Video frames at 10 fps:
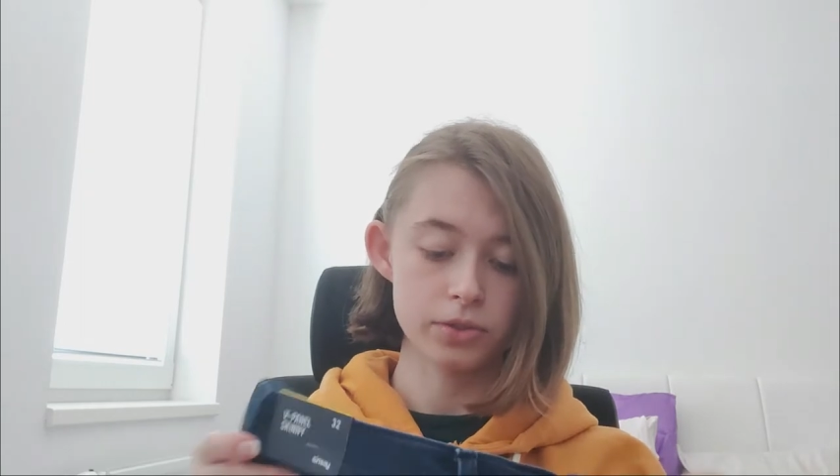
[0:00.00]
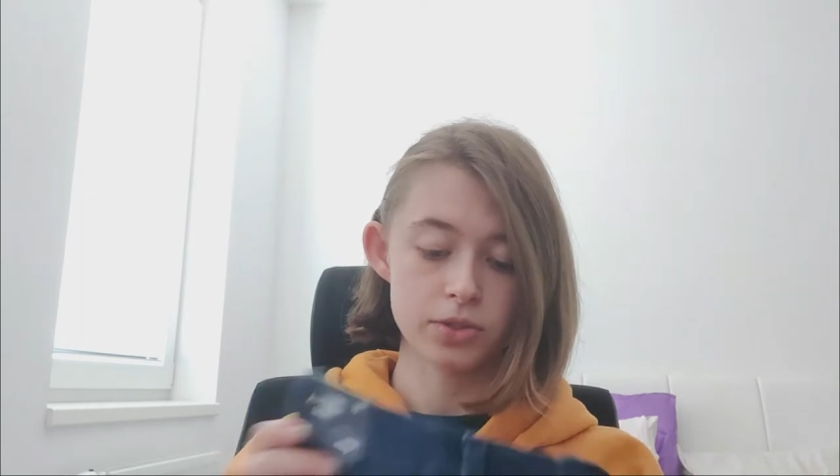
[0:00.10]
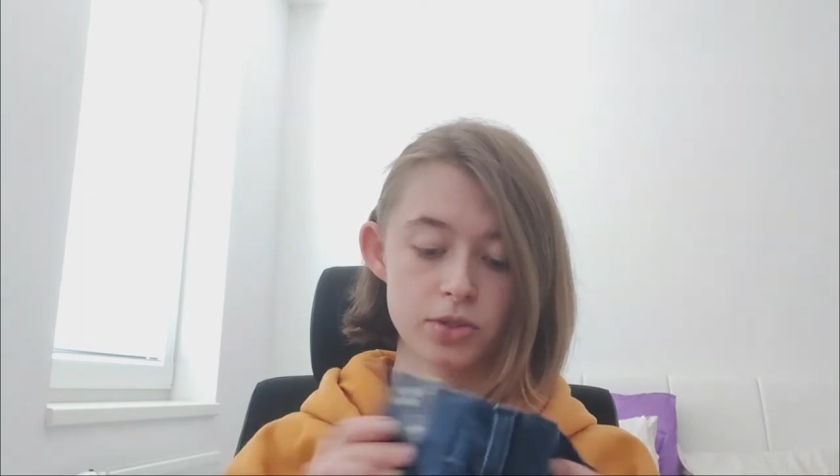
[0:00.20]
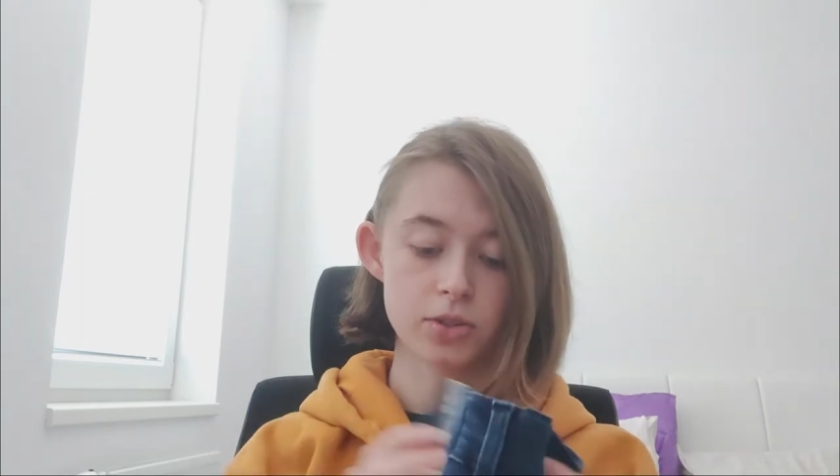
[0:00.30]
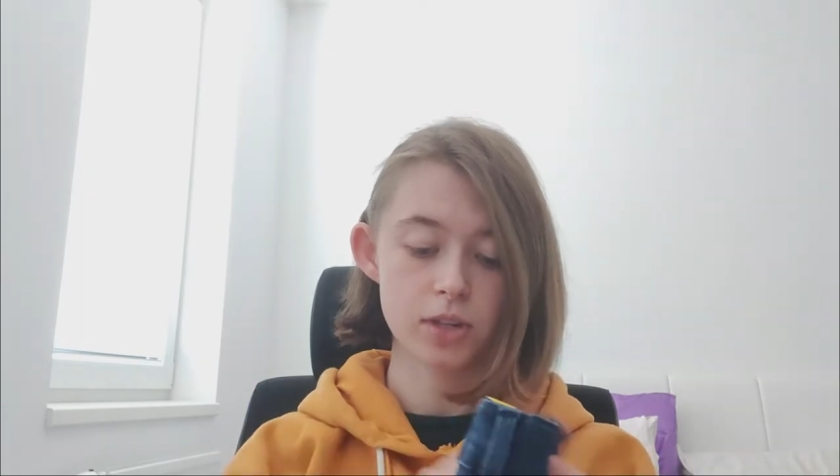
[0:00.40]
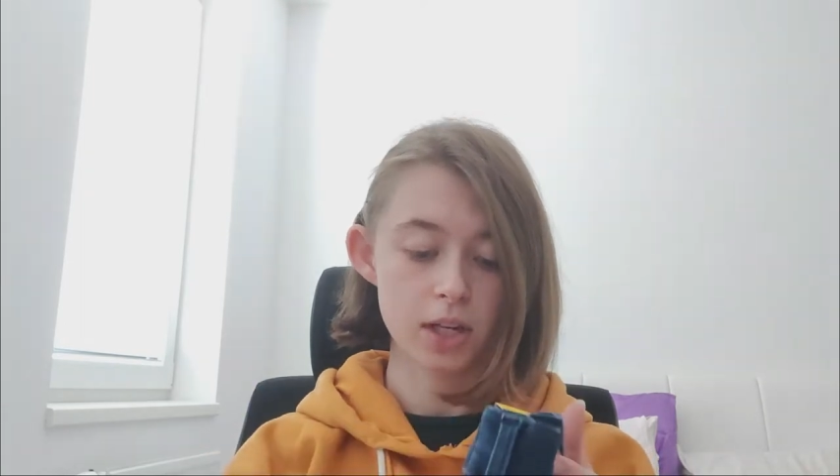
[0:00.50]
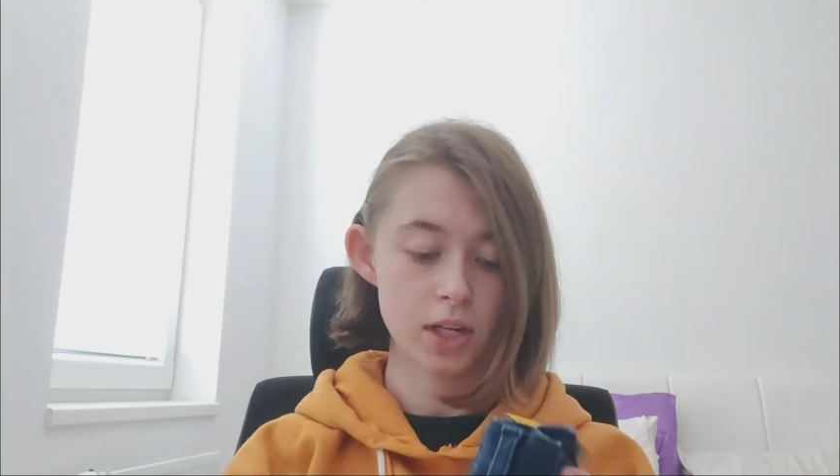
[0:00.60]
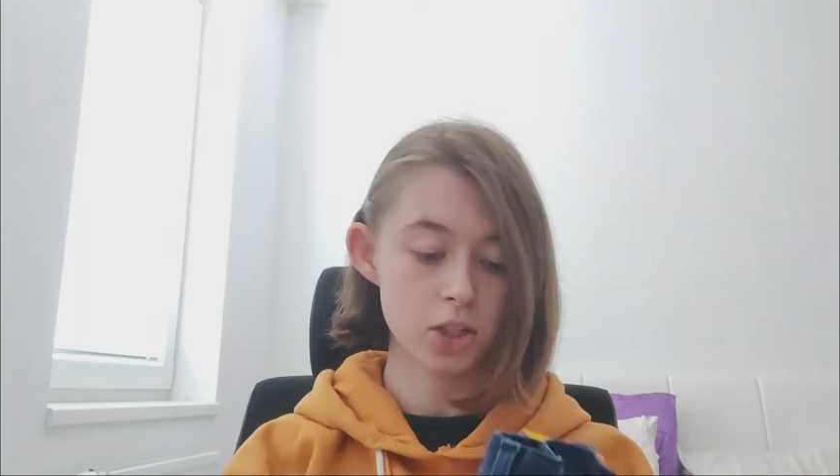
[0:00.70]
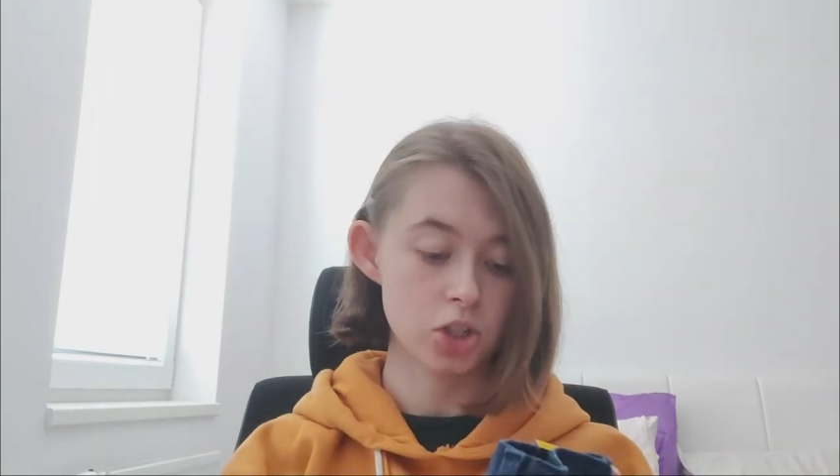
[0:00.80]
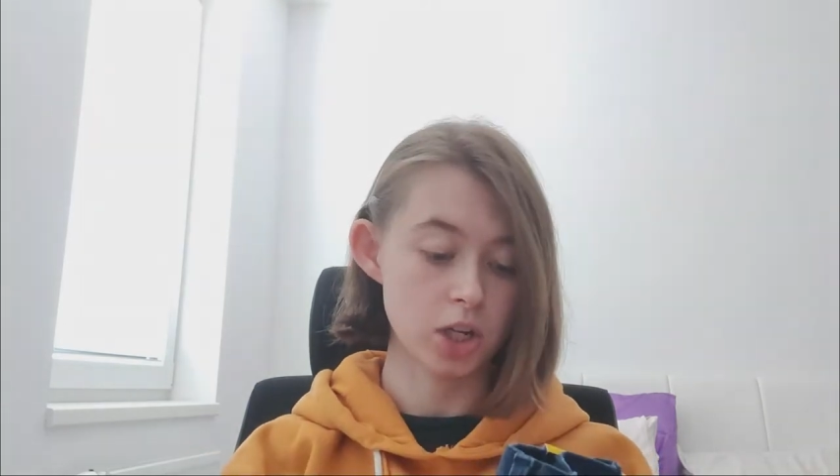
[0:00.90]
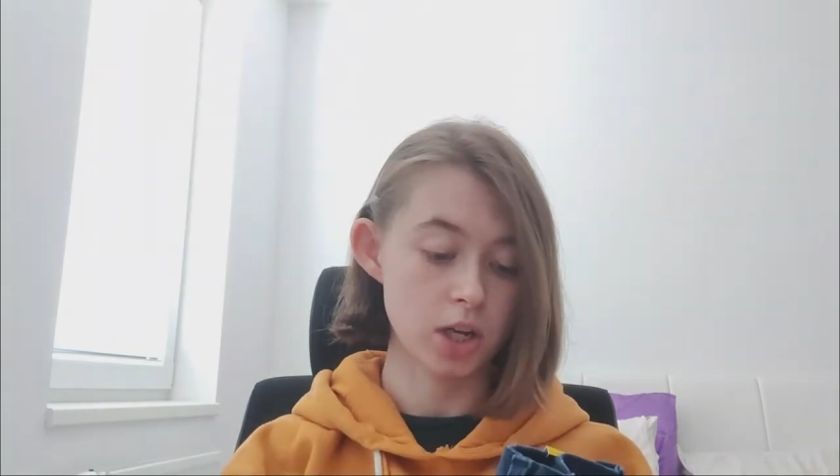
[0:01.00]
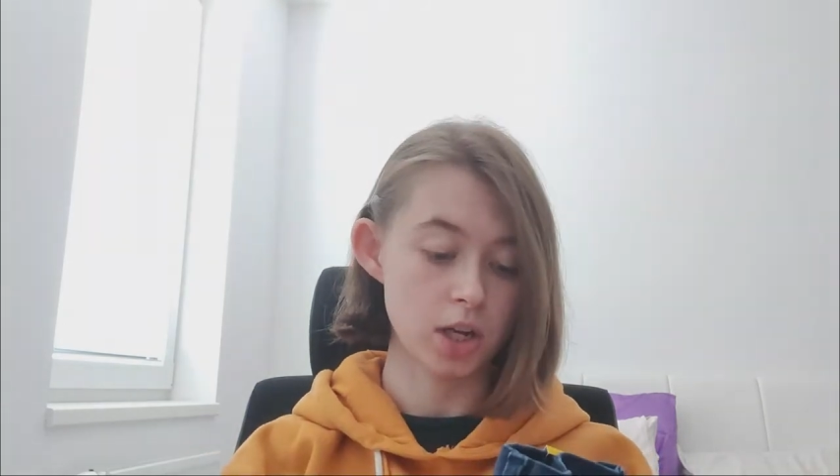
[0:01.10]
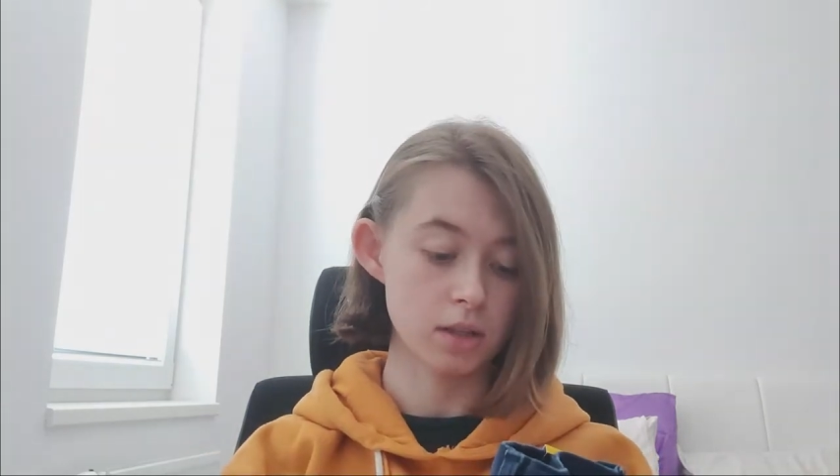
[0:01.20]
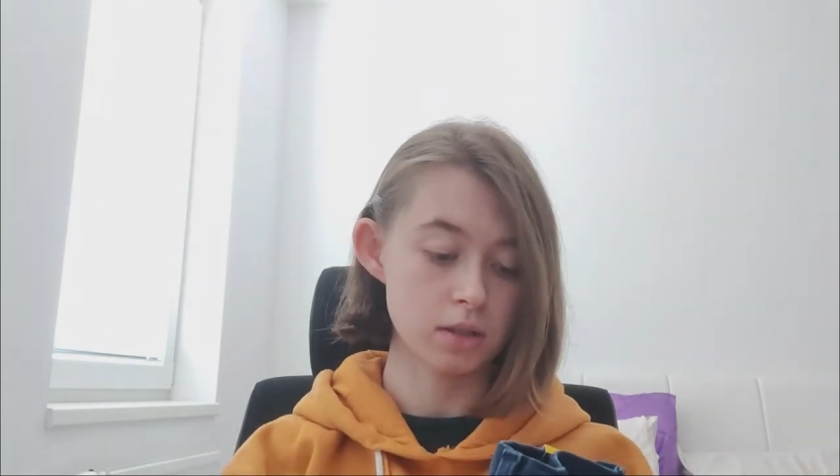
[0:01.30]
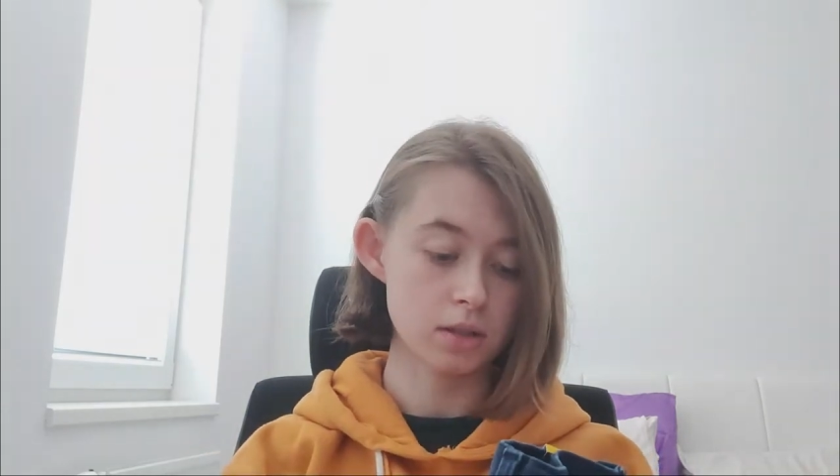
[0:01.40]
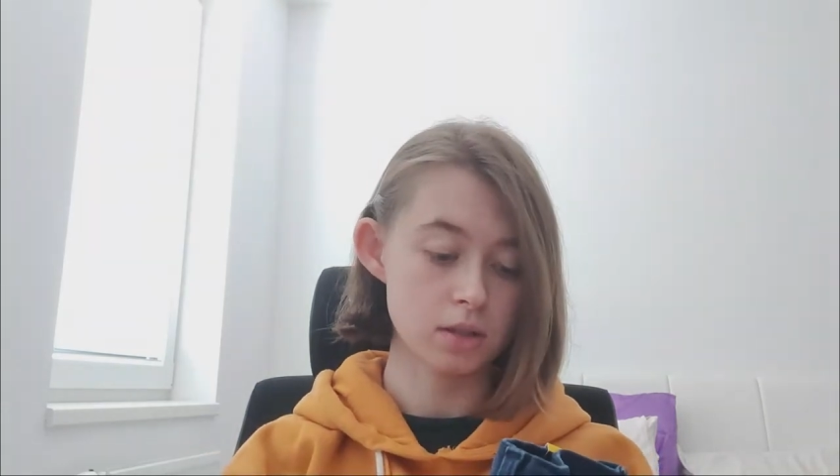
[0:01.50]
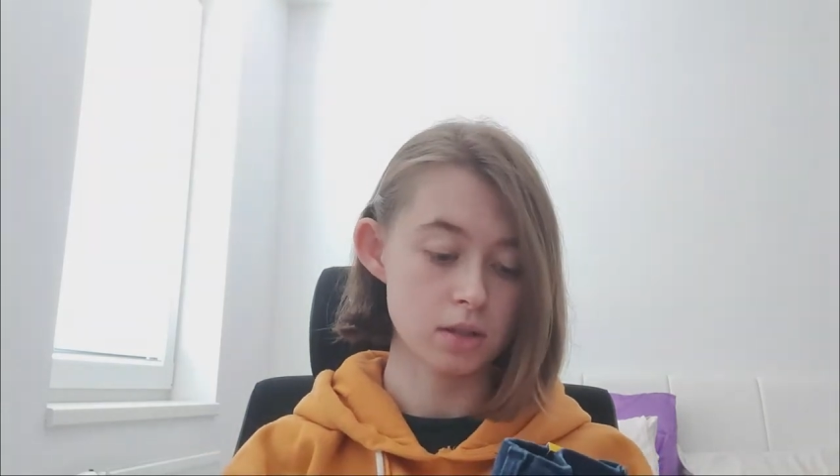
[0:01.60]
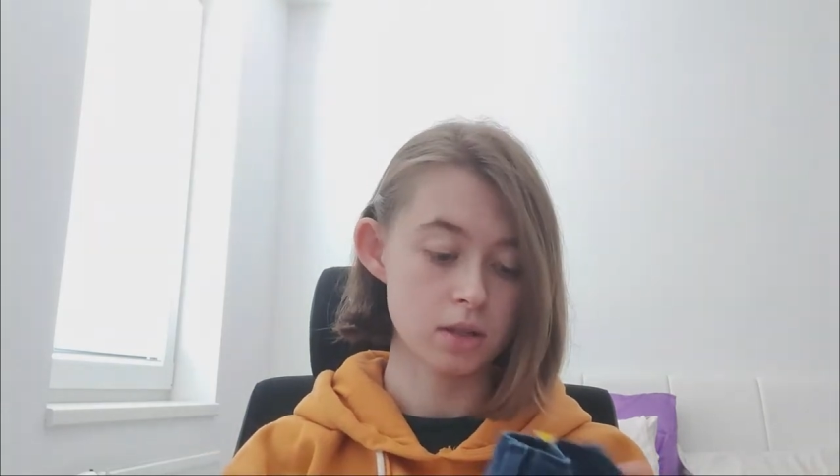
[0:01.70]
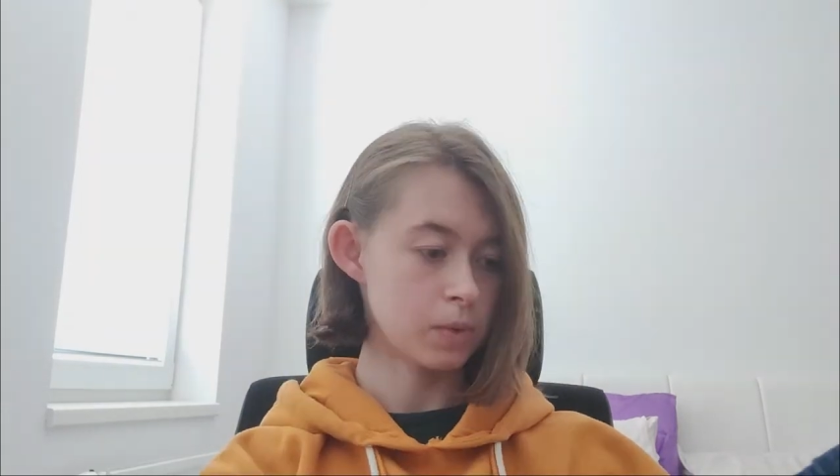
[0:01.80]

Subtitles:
skinny jeans.